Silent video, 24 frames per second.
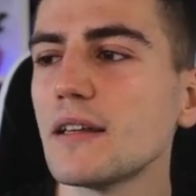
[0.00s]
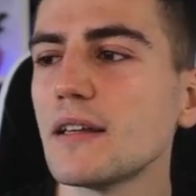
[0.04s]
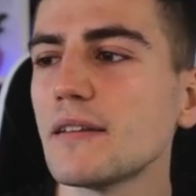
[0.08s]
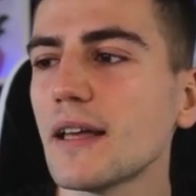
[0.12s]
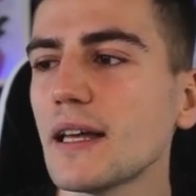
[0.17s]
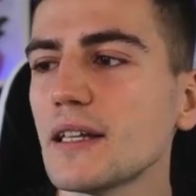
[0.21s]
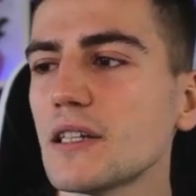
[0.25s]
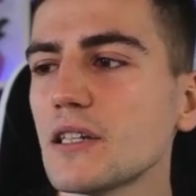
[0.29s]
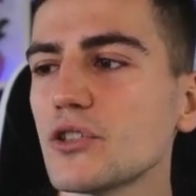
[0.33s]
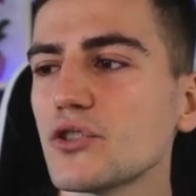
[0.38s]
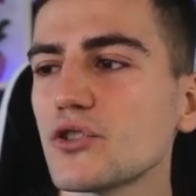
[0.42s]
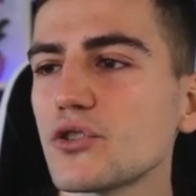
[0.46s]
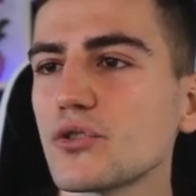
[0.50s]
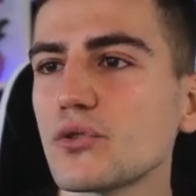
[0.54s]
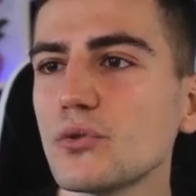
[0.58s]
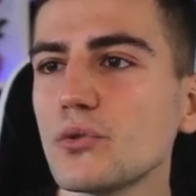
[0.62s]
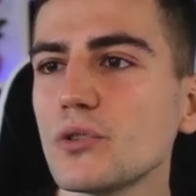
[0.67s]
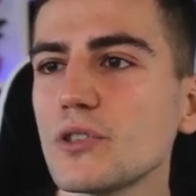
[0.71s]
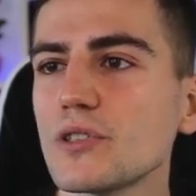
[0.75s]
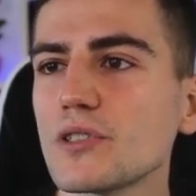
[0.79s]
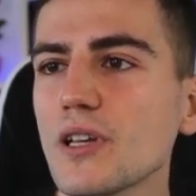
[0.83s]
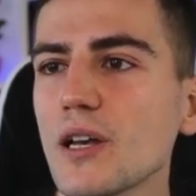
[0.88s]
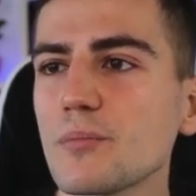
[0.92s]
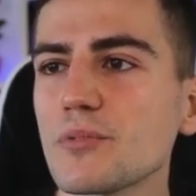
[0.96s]
Knight
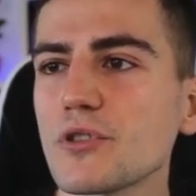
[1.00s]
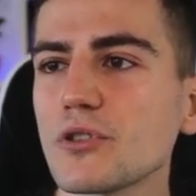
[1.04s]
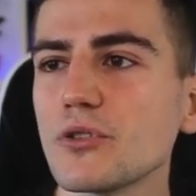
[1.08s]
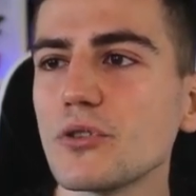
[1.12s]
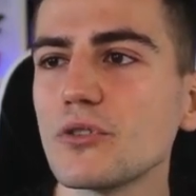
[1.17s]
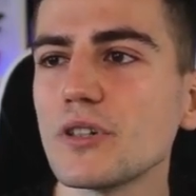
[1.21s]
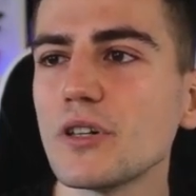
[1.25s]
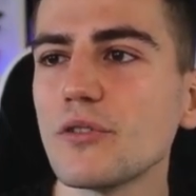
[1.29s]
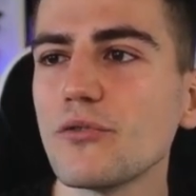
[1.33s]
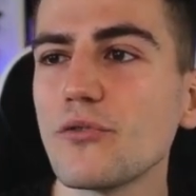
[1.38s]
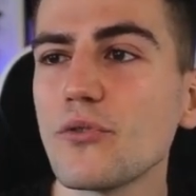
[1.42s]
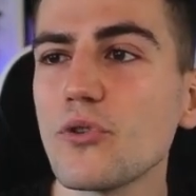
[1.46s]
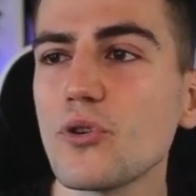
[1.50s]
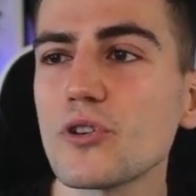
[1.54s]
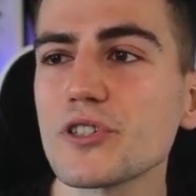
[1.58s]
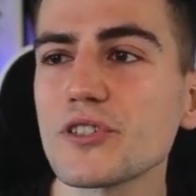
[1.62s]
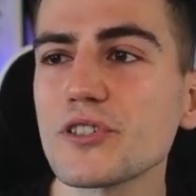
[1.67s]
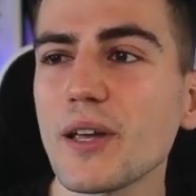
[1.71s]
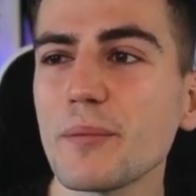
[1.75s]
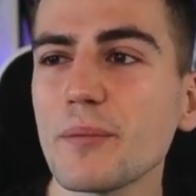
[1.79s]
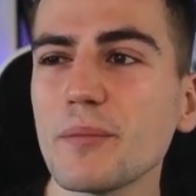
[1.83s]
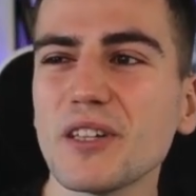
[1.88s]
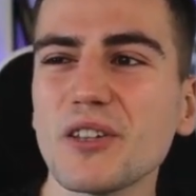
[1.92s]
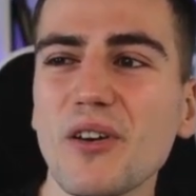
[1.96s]
h2 is absolutely
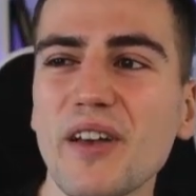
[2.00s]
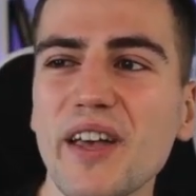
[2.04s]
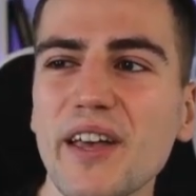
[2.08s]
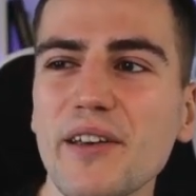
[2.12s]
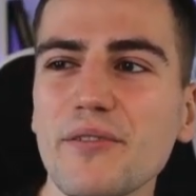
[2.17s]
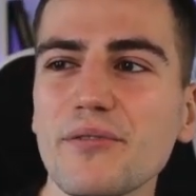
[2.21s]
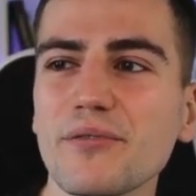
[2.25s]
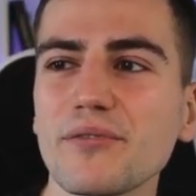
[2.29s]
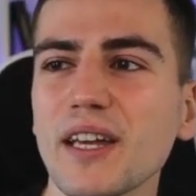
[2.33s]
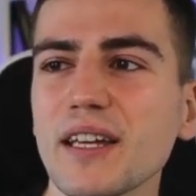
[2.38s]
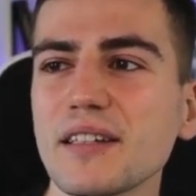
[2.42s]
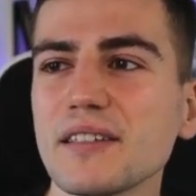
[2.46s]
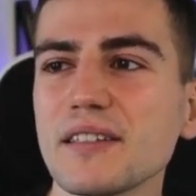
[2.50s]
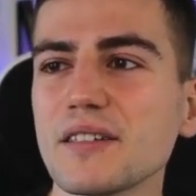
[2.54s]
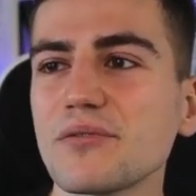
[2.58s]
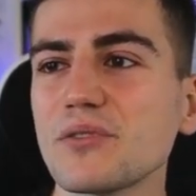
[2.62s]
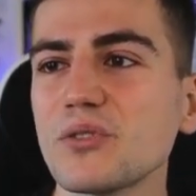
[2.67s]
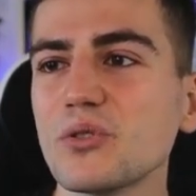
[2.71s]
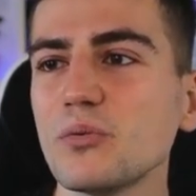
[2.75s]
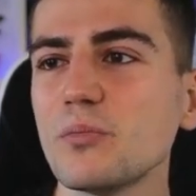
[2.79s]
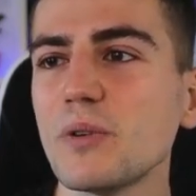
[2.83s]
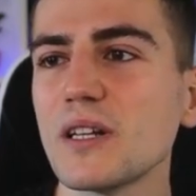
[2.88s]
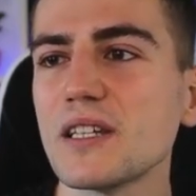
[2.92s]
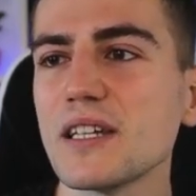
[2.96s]
forced. I mean, you have knight
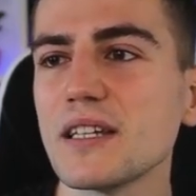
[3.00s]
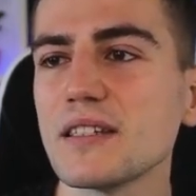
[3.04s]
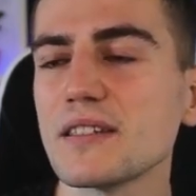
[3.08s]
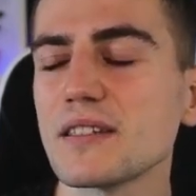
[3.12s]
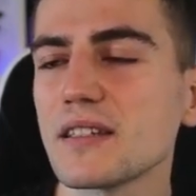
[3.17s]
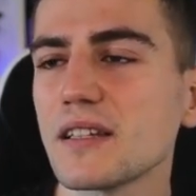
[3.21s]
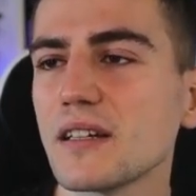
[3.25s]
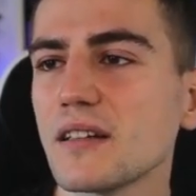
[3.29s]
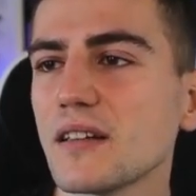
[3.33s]
f2, but then still